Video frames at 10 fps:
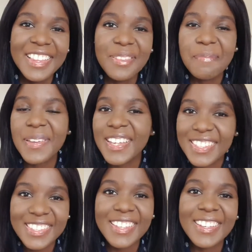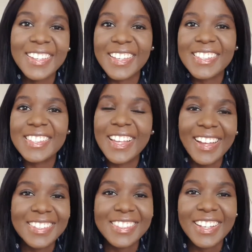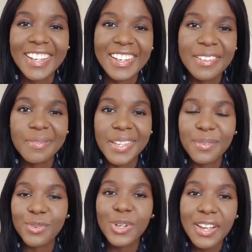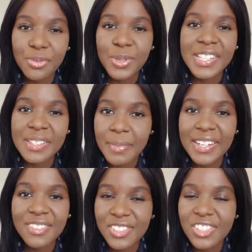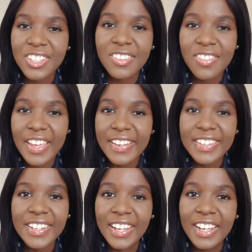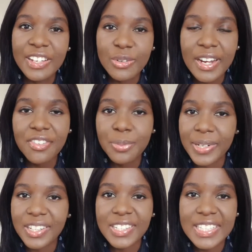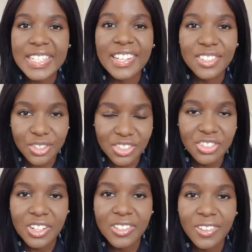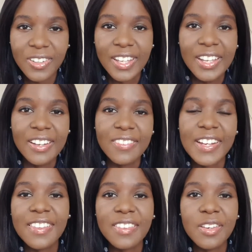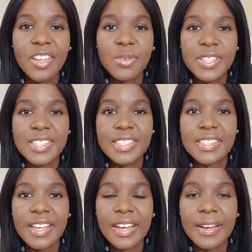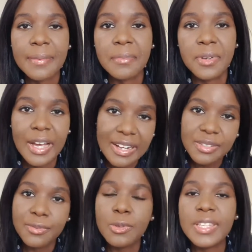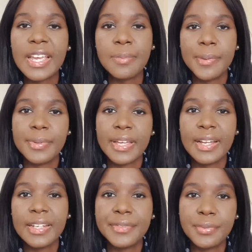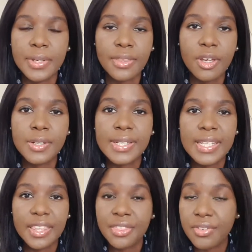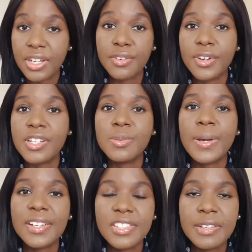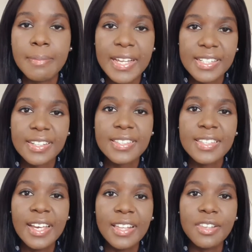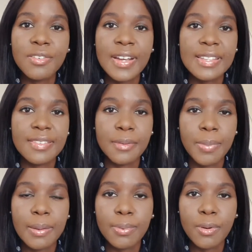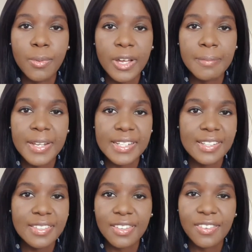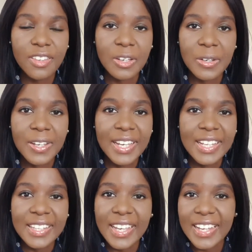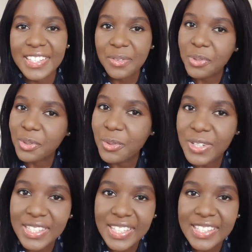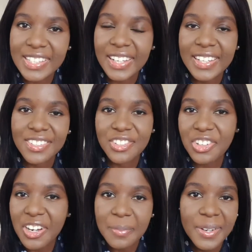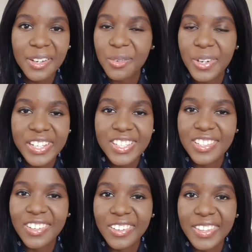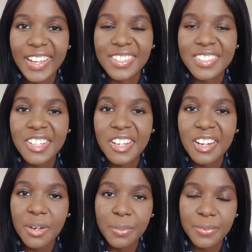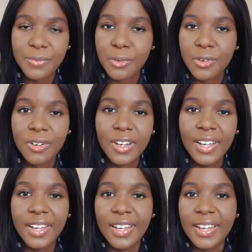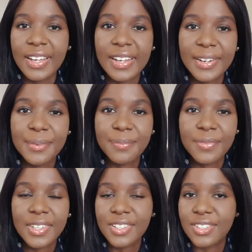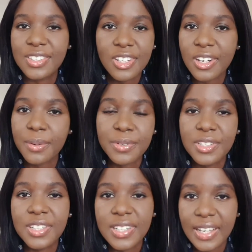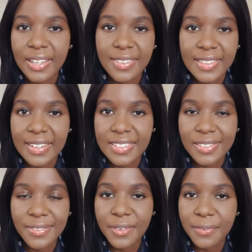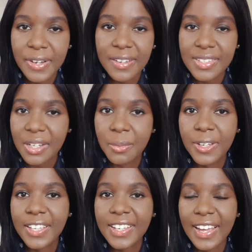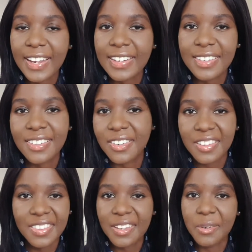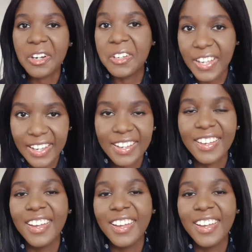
the biggest thing is that um, if not everybody's a medical student, then not everybody understands your struggle, right so it was um, out of all the eight people that i lived with only three of us were actually medics the rest of the people weren't medics and so they had different courses like drama which you know they had to turn up for um, turn up for two days out of the five day week and you know they were okay